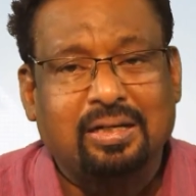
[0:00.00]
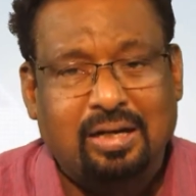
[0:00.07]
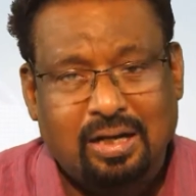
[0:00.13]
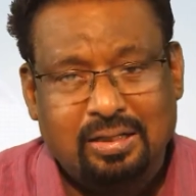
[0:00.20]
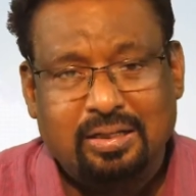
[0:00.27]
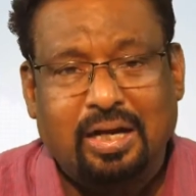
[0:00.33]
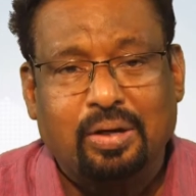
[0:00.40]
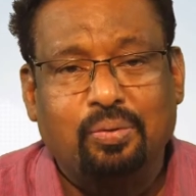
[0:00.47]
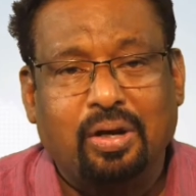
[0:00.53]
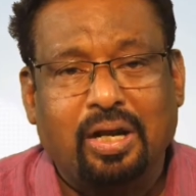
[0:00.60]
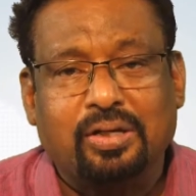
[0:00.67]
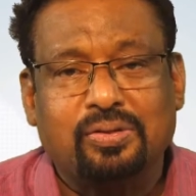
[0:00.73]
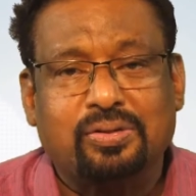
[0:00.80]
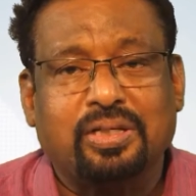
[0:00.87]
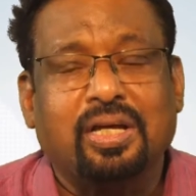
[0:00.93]
Rather, I would
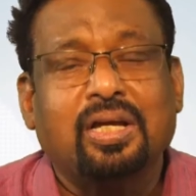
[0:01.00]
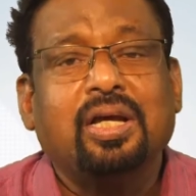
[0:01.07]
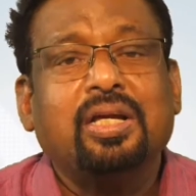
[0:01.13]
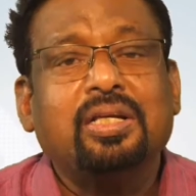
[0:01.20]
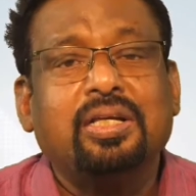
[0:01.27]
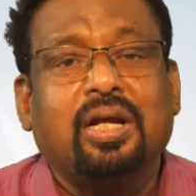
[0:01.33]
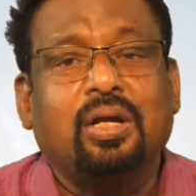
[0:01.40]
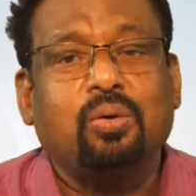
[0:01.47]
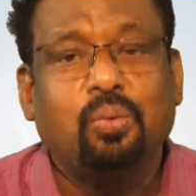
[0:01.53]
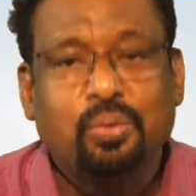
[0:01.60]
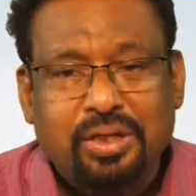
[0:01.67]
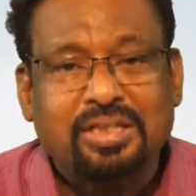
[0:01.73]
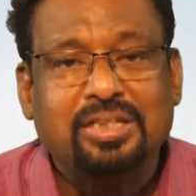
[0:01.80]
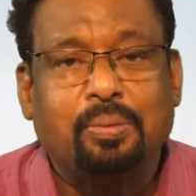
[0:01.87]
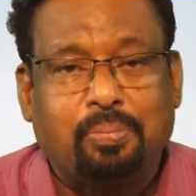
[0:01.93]
like to say they are
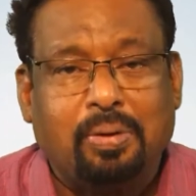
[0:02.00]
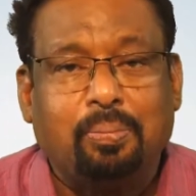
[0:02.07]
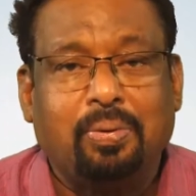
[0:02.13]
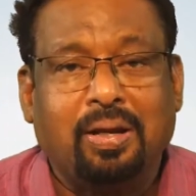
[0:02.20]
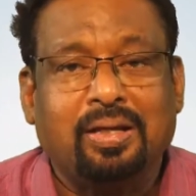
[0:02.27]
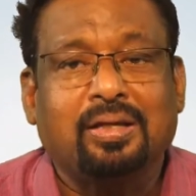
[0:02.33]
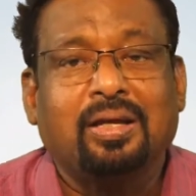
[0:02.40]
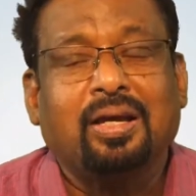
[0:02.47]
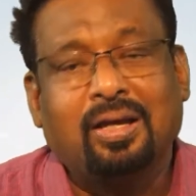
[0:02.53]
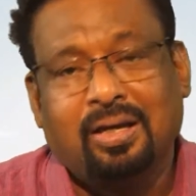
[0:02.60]
looting the public.